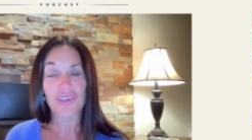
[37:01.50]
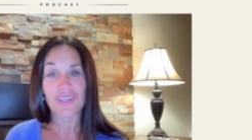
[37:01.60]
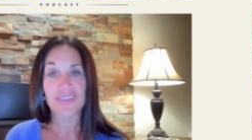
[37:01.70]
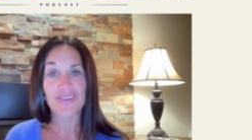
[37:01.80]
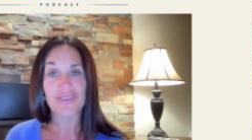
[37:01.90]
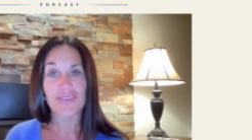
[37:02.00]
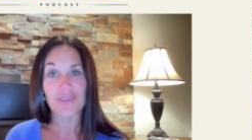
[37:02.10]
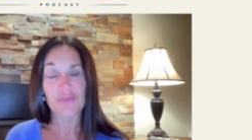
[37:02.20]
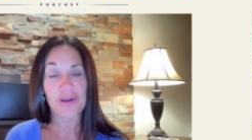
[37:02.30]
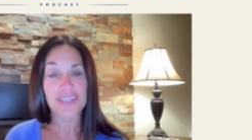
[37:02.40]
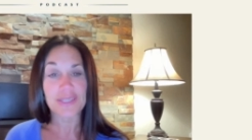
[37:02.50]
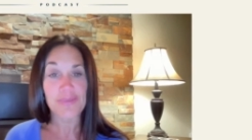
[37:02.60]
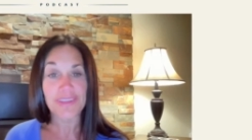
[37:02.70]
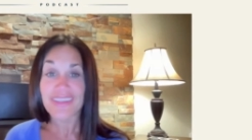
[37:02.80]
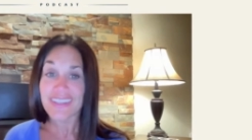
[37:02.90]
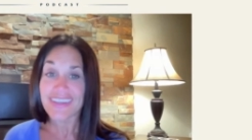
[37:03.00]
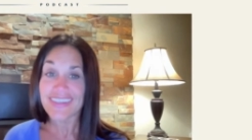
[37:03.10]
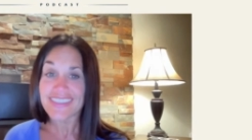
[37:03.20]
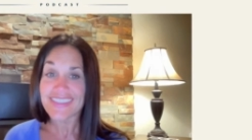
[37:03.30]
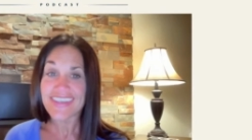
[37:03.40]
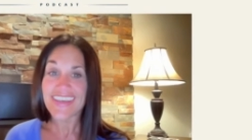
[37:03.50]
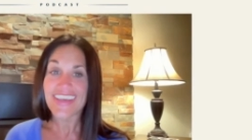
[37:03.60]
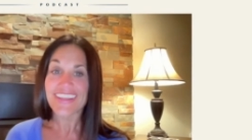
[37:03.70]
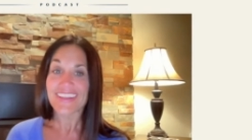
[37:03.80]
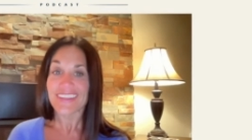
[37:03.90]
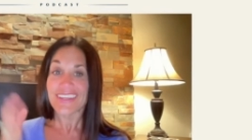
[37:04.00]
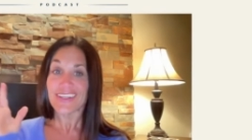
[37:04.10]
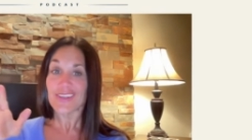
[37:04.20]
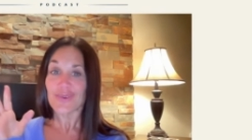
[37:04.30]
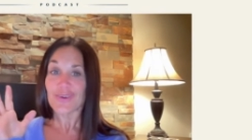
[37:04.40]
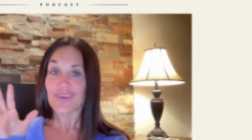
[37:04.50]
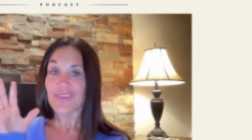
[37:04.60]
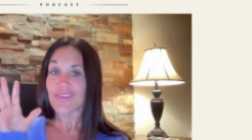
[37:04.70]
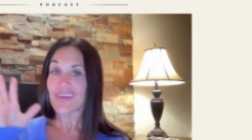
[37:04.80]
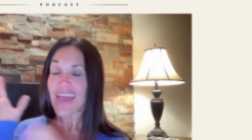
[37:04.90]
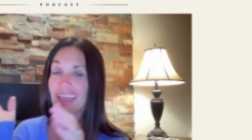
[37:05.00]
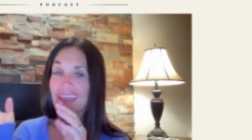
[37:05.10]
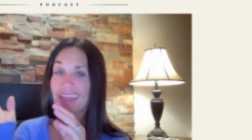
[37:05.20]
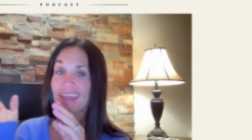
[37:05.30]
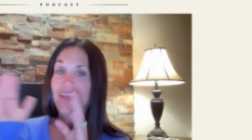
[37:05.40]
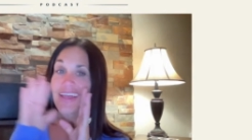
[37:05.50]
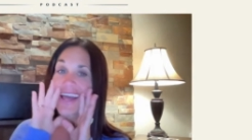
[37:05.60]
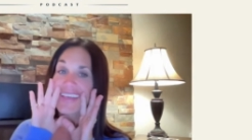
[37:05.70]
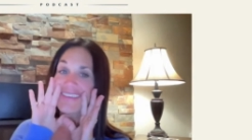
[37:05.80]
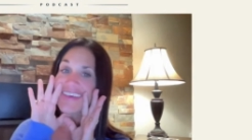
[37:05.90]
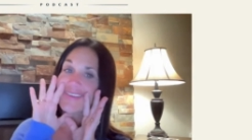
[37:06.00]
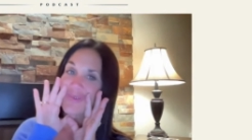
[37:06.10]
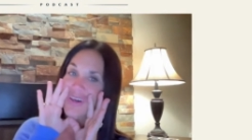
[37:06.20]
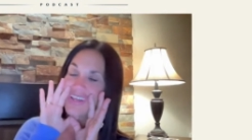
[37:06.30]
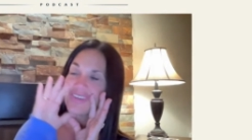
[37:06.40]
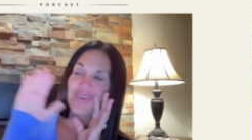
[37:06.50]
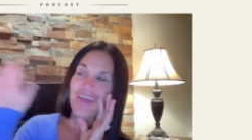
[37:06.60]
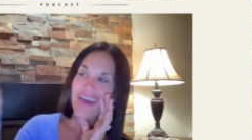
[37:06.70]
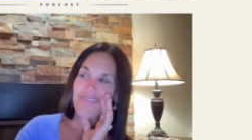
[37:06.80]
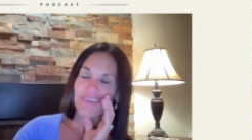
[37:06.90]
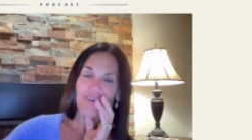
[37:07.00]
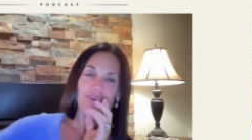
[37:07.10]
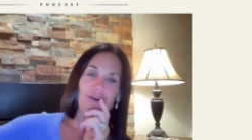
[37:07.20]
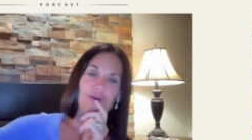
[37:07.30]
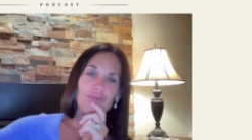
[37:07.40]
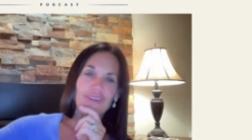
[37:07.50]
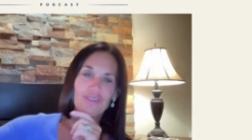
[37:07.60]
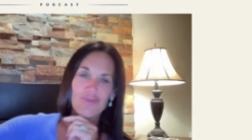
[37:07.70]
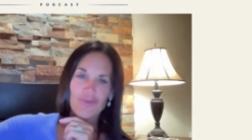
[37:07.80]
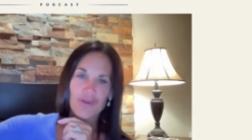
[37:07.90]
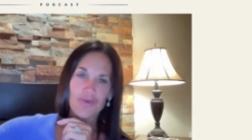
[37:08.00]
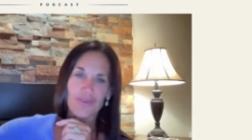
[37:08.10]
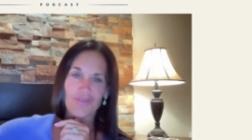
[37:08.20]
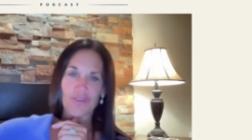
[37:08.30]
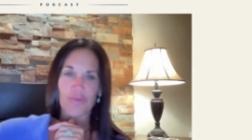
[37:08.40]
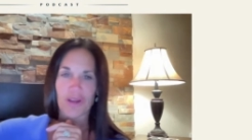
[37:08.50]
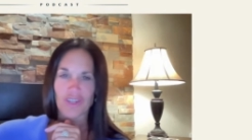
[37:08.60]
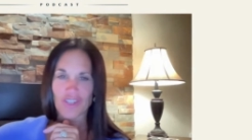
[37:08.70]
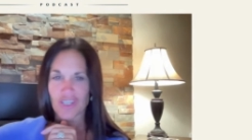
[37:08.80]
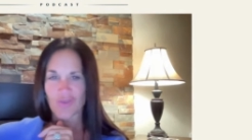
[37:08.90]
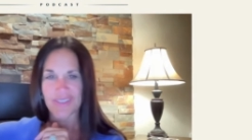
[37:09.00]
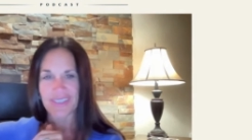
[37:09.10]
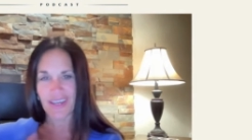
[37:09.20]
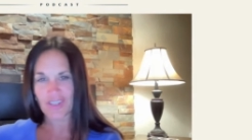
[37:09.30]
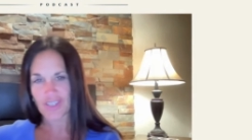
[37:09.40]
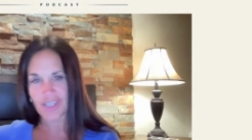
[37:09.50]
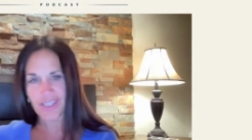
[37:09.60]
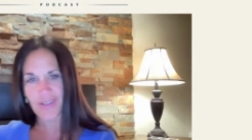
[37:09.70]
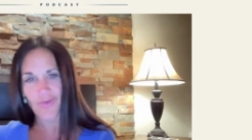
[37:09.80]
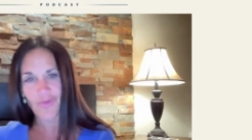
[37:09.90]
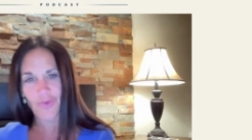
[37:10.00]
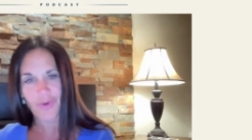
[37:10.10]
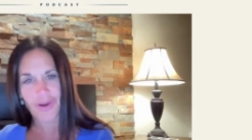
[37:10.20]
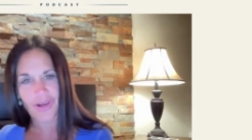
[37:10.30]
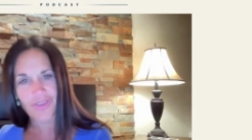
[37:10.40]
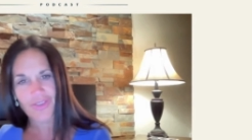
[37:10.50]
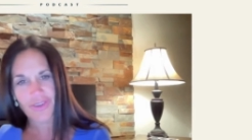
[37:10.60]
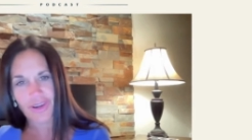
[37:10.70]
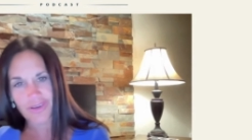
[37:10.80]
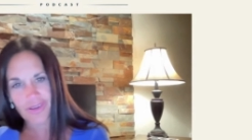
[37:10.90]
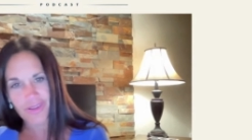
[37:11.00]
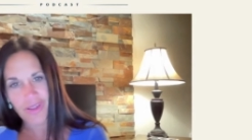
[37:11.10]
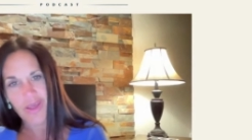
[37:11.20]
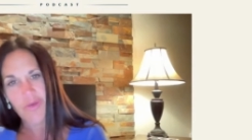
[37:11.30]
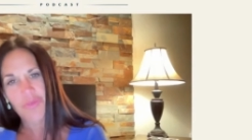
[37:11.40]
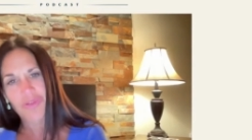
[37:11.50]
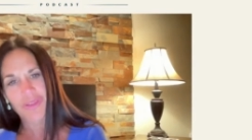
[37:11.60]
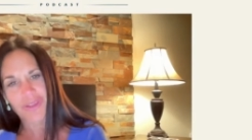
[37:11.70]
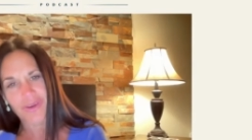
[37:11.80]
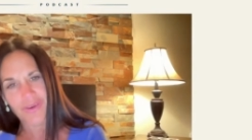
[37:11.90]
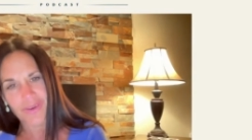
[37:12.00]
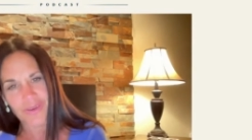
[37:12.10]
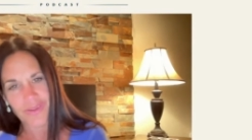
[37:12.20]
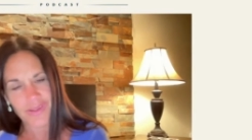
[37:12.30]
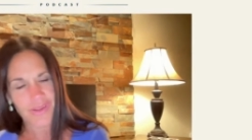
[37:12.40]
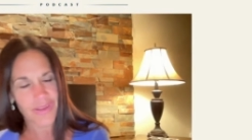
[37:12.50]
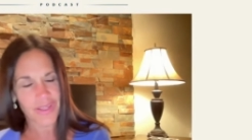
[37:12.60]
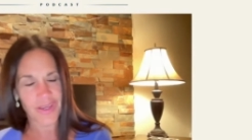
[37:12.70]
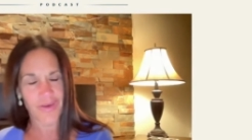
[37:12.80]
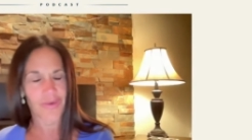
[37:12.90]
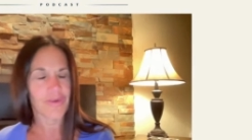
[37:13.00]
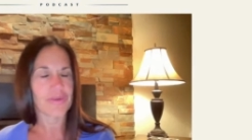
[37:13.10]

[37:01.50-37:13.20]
into different possibilities, leading the world. Hey, guys, guess what? You don't have to go down the road of depression, recession, war, struggle, political, you know,